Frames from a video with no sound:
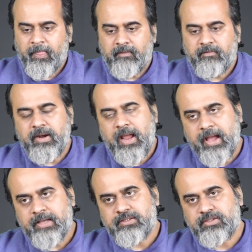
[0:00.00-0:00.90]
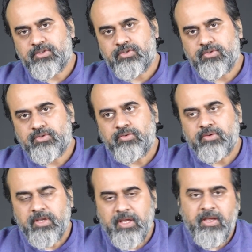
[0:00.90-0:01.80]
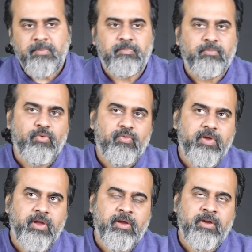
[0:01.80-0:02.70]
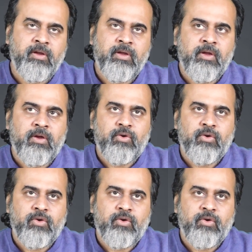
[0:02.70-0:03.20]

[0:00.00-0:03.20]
One has to keep moving